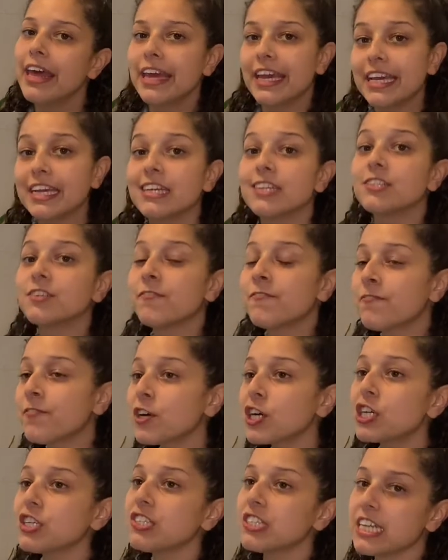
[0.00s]
is
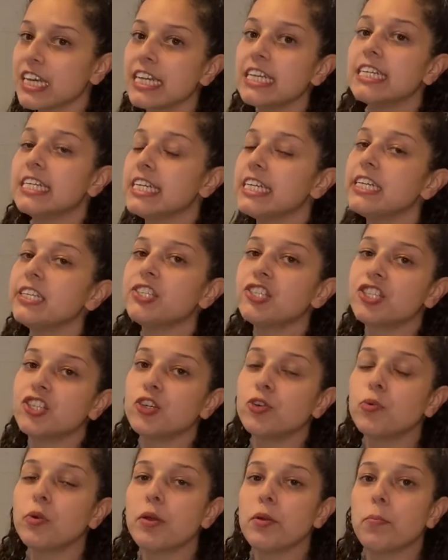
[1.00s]
first it needs
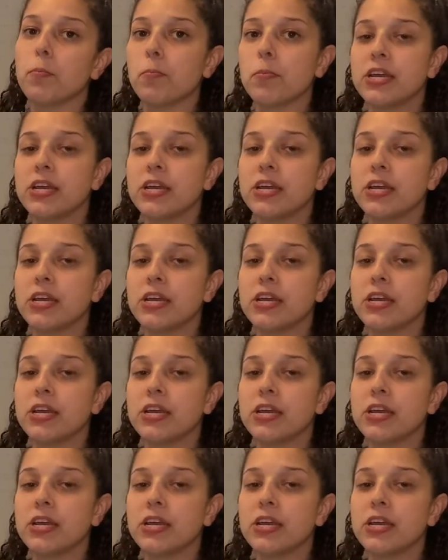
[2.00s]
to